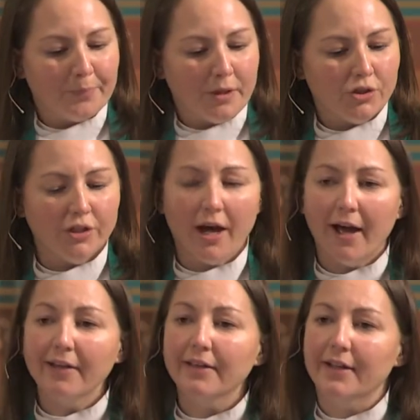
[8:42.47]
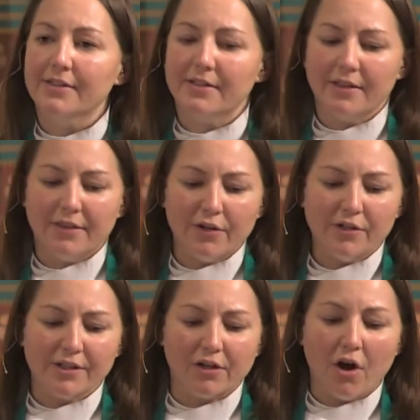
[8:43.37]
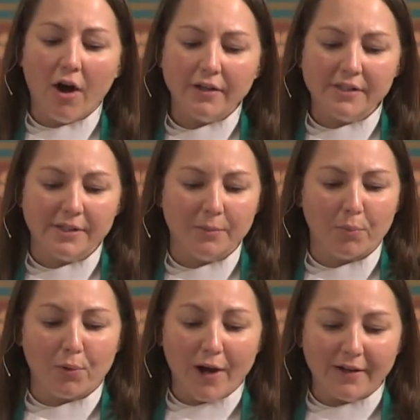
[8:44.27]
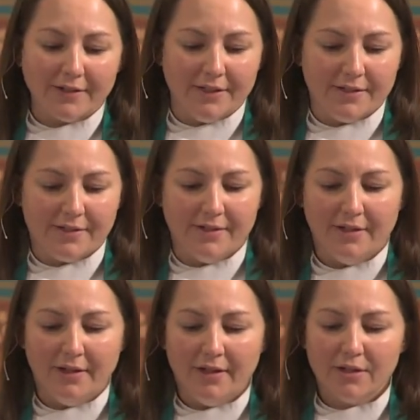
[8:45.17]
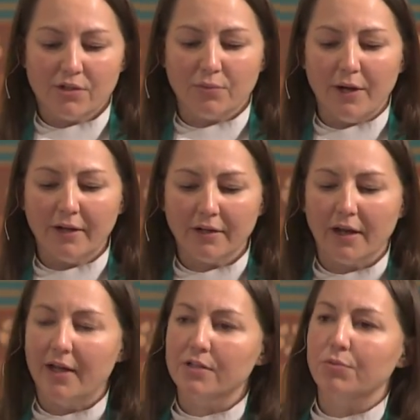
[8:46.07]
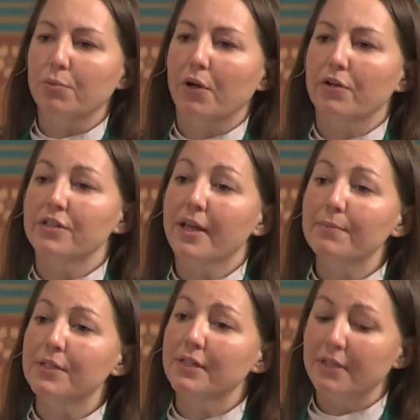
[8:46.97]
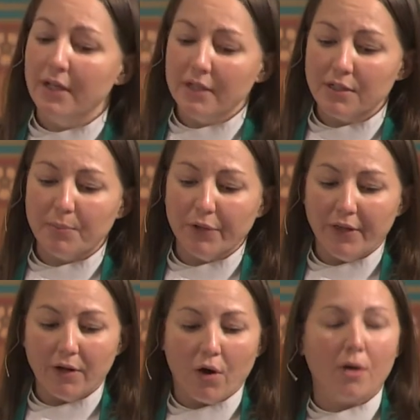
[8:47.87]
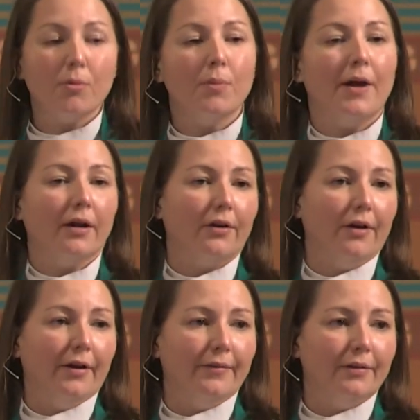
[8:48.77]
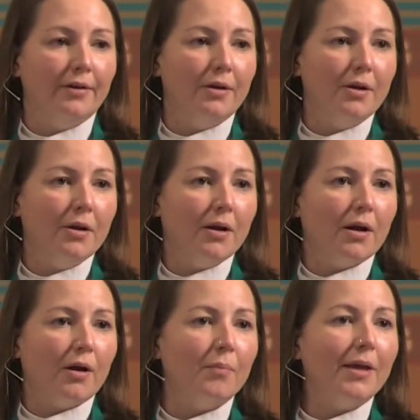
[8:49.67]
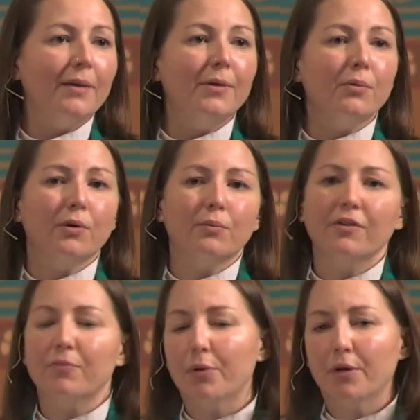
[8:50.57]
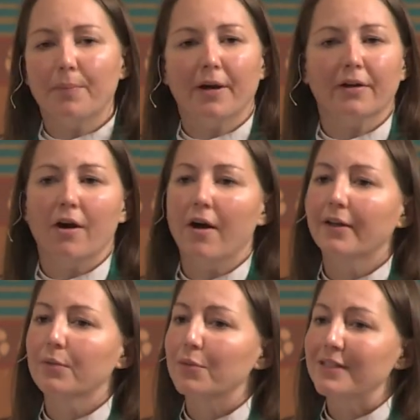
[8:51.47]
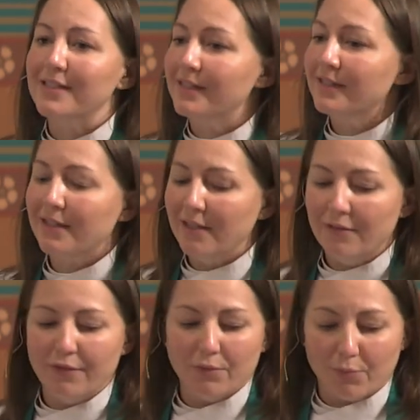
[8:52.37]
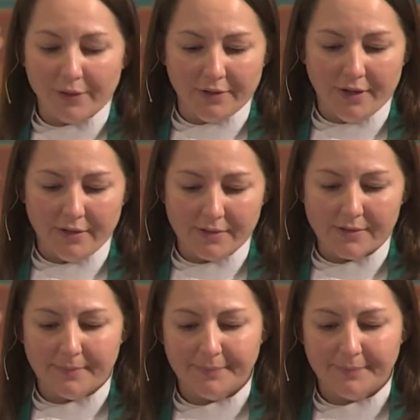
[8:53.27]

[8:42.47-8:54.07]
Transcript: She highlights that there is a constant practice to recognize when we are tempted to put that armor back on, or maybe when we've put it back on and we didn't even realize.